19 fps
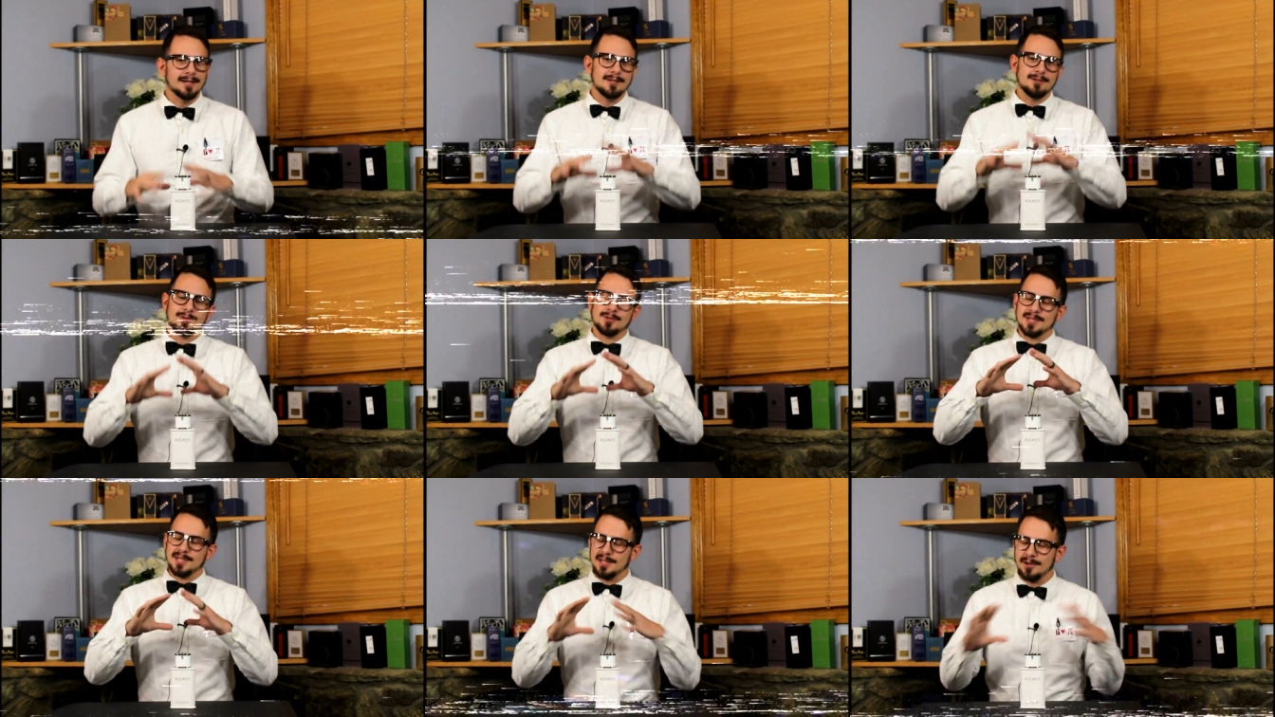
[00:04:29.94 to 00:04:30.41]

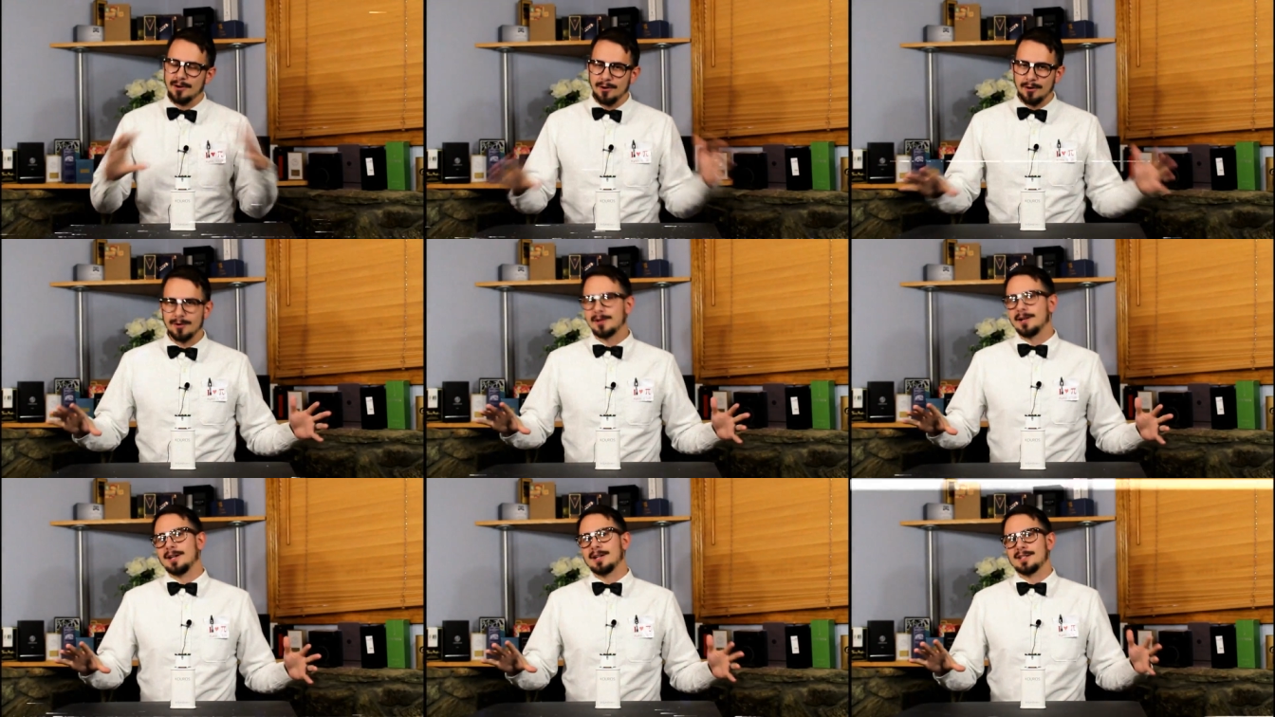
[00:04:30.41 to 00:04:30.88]
you'll see
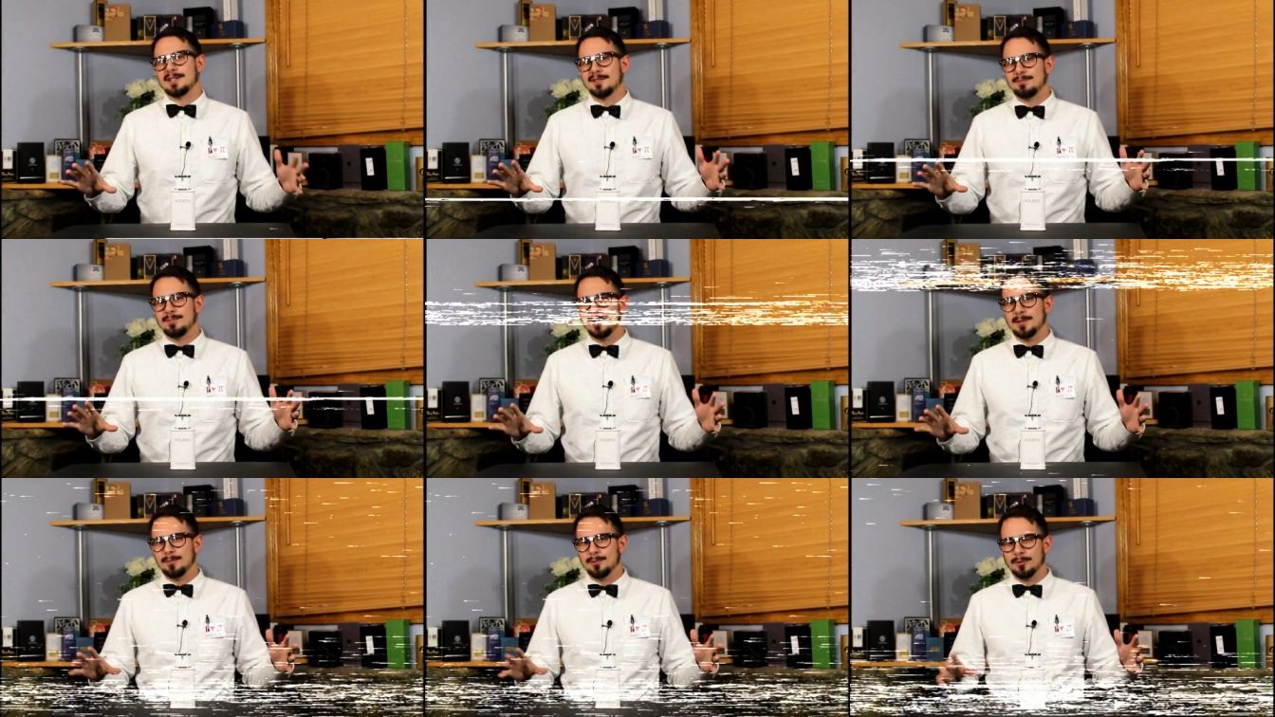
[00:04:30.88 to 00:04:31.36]
all kinds
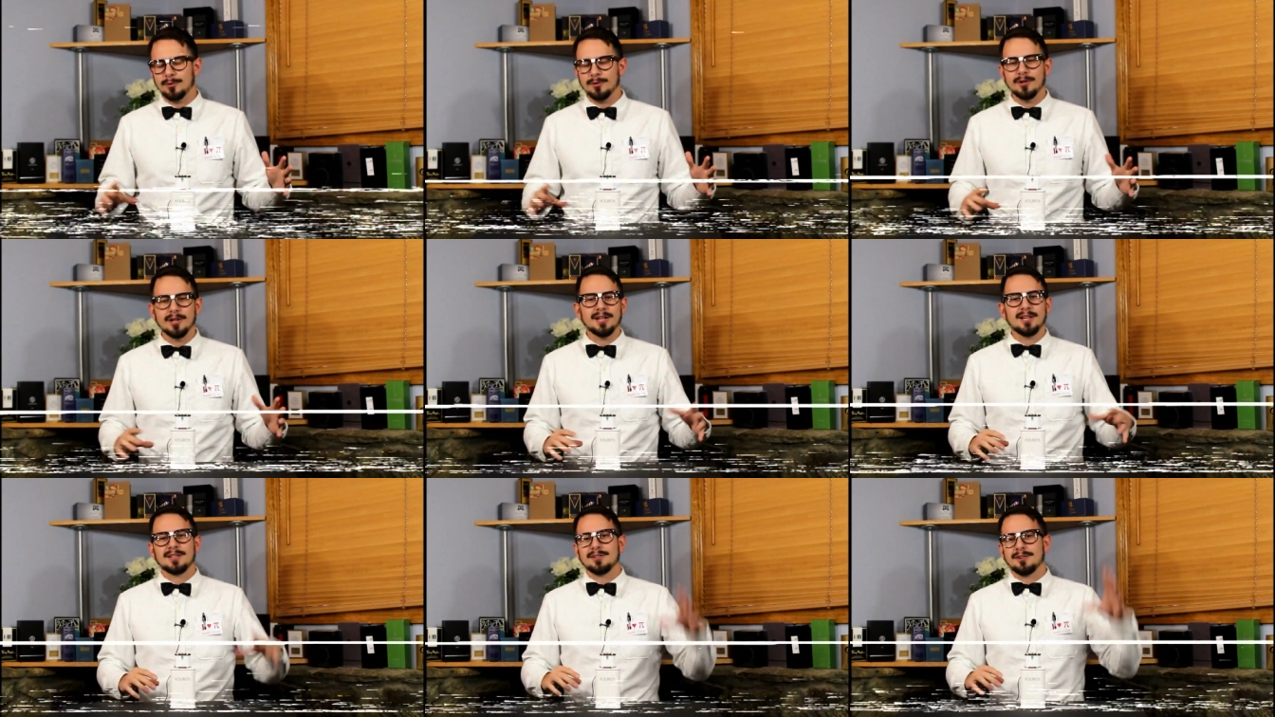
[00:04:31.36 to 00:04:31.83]
of people
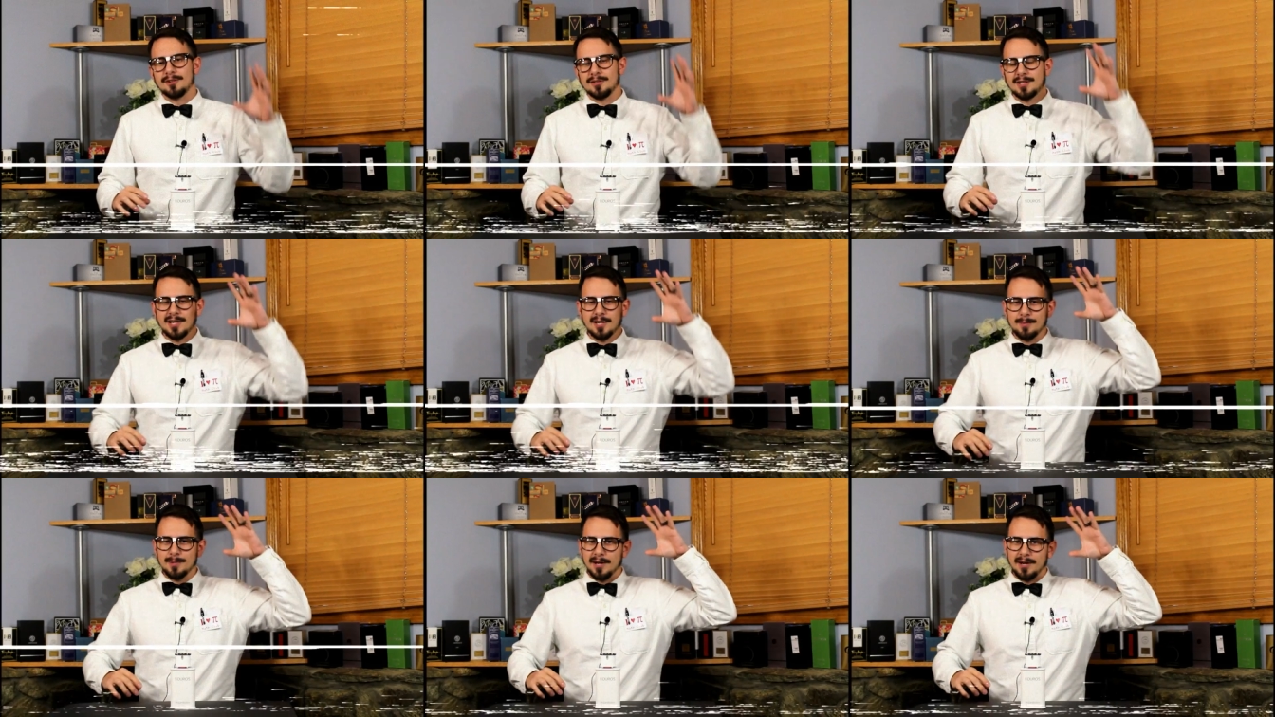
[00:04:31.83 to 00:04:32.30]

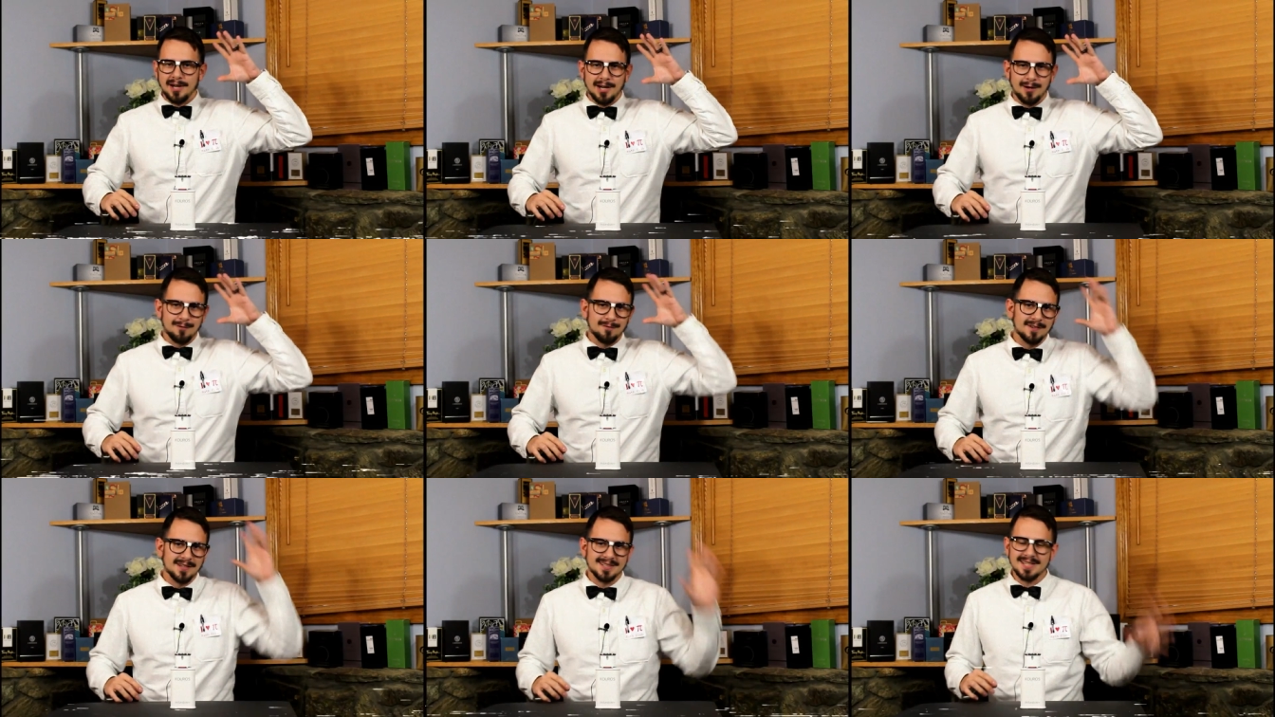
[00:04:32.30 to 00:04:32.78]
talking about
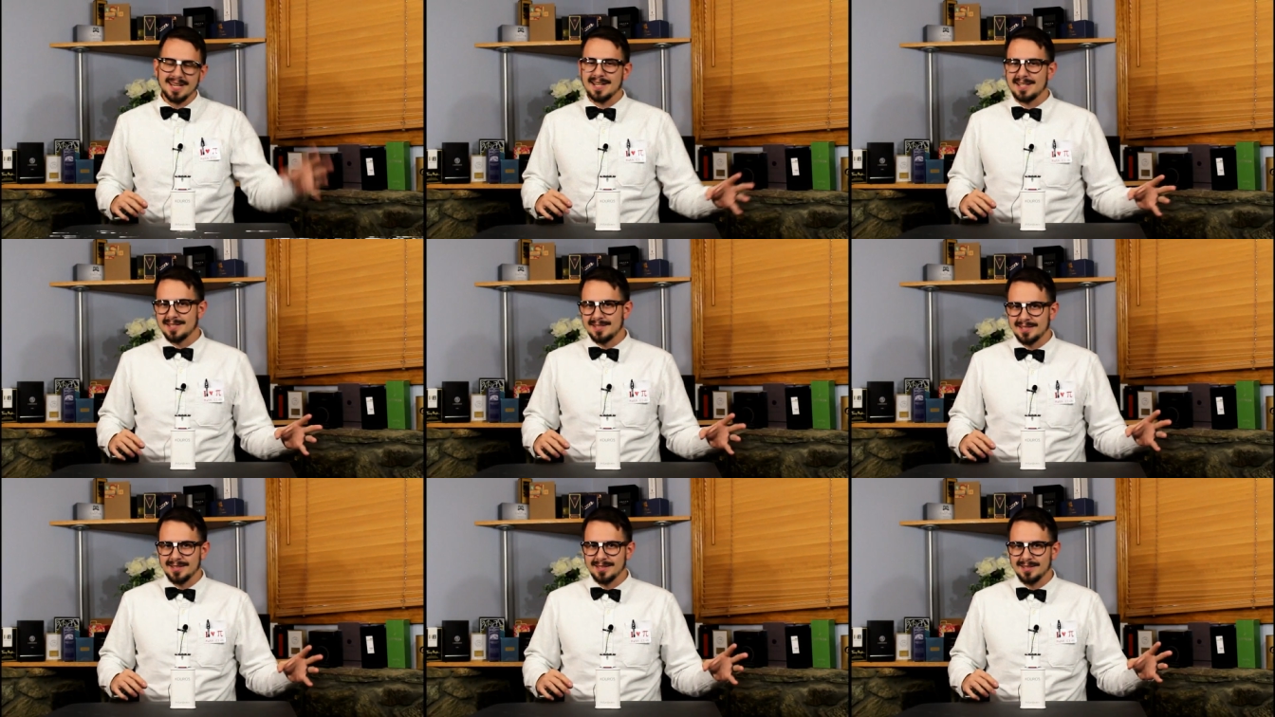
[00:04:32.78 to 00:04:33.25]
how
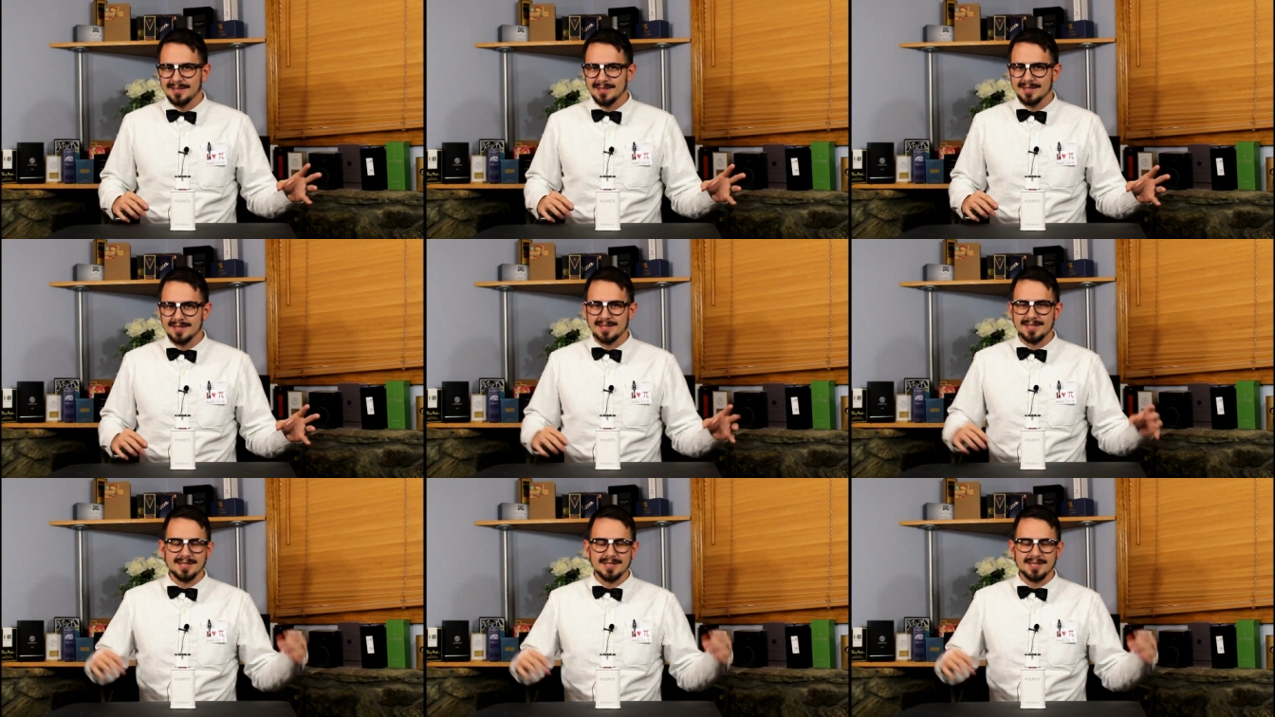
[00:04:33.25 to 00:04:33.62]
fantastic it is,